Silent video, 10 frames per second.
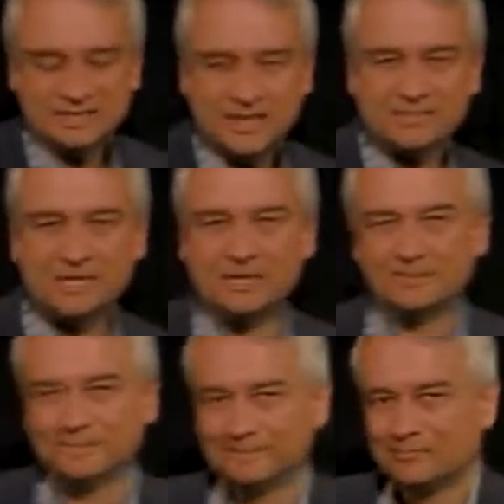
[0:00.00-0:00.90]

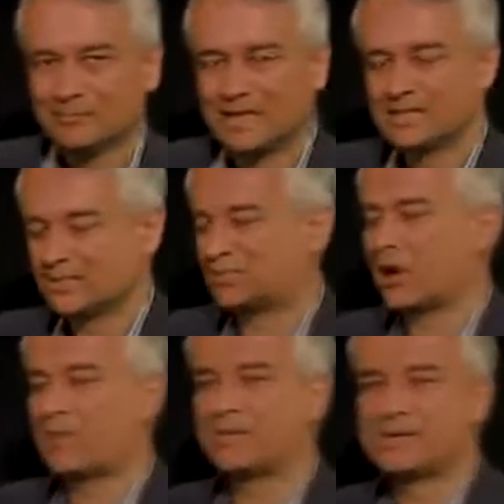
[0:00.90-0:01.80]
sigma is a
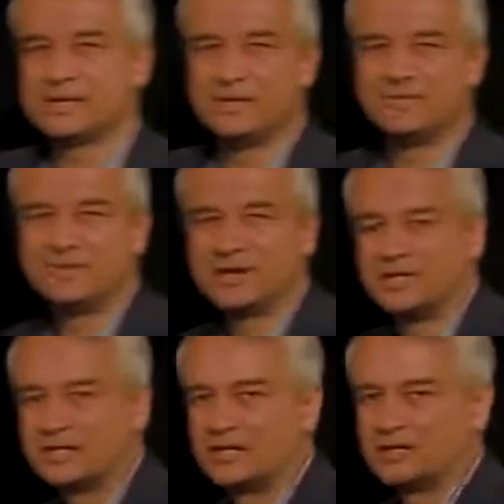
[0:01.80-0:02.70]
property of the
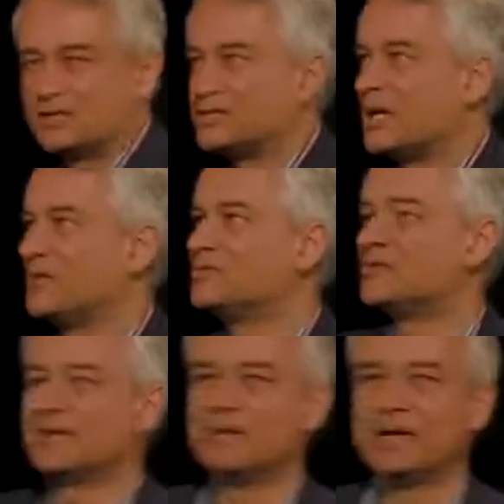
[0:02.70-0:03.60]
conductor itself.
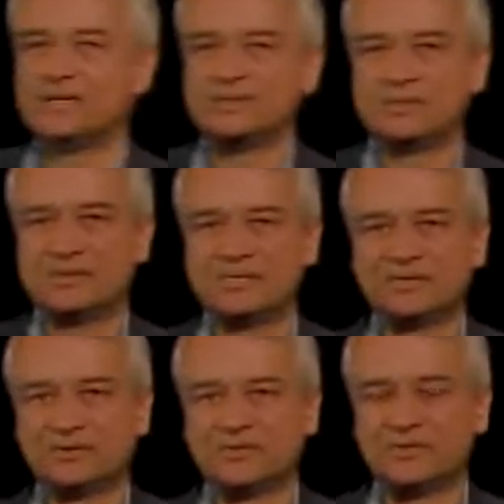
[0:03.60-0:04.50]
Sigma is going to be
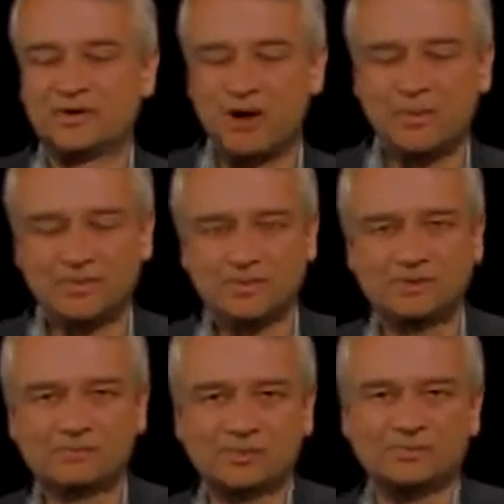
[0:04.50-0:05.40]
different for
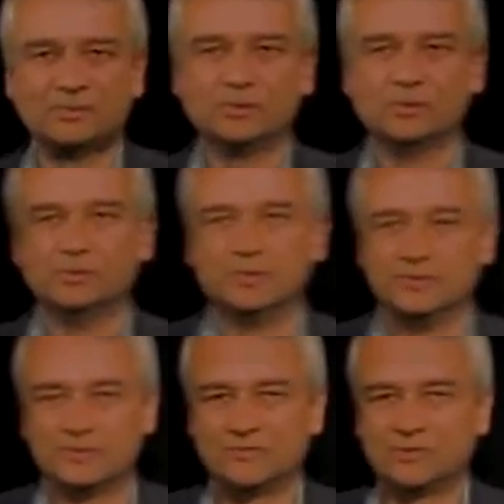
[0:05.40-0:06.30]
copper or for
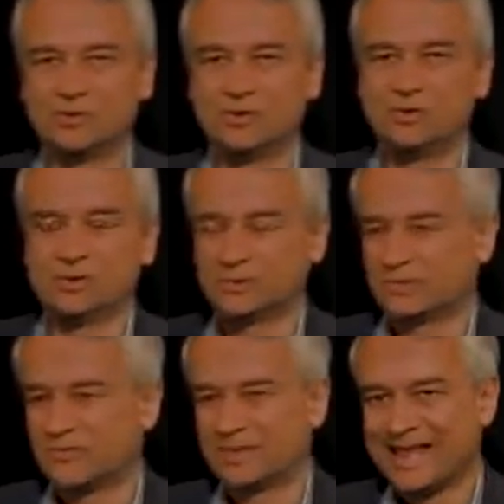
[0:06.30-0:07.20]
aluminum or for gold
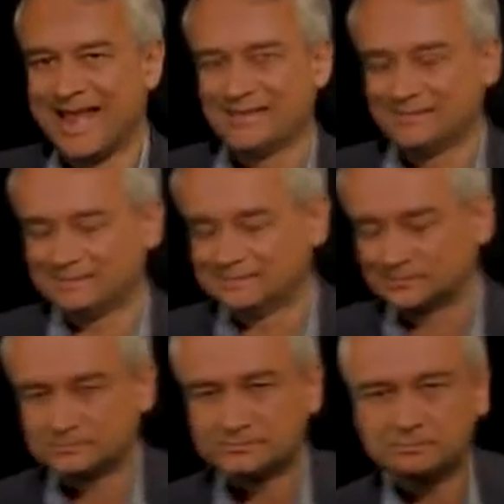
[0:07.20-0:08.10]
or for platinum.
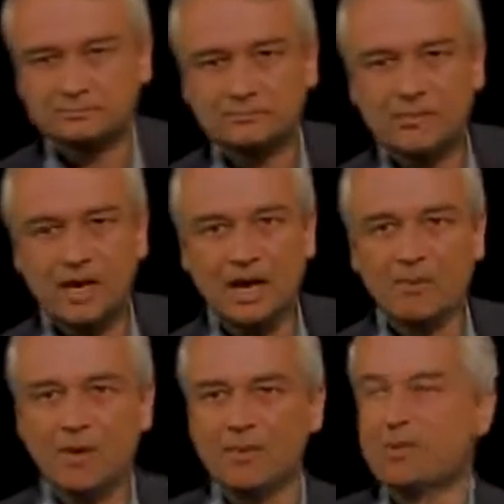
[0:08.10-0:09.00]

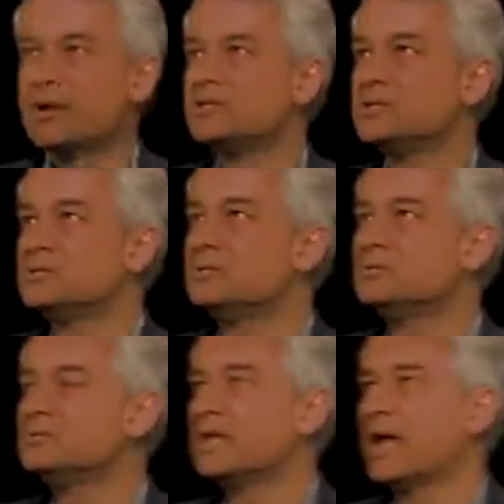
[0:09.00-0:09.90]
And what we want to
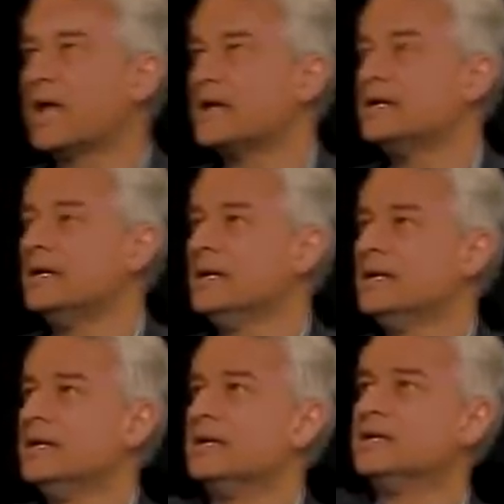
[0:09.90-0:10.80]
do today
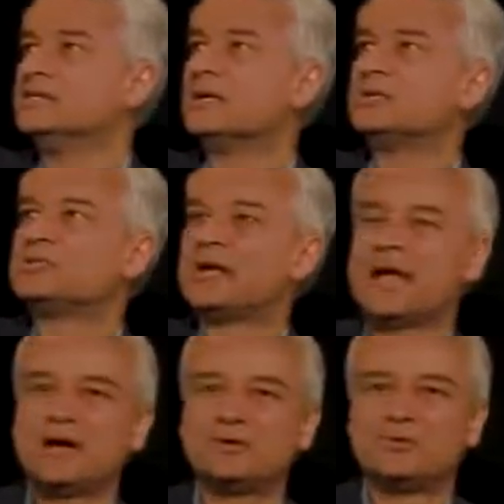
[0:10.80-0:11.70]
is to
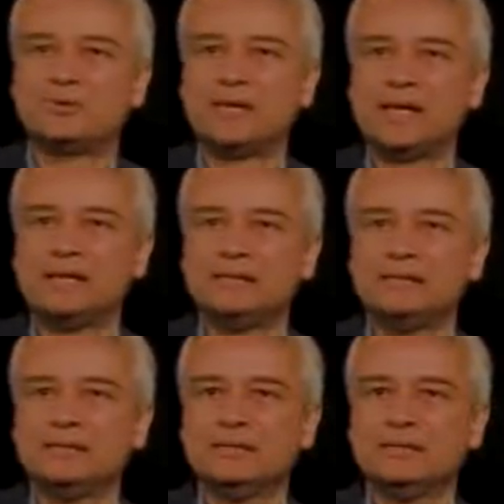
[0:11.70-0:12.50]
understand how to relate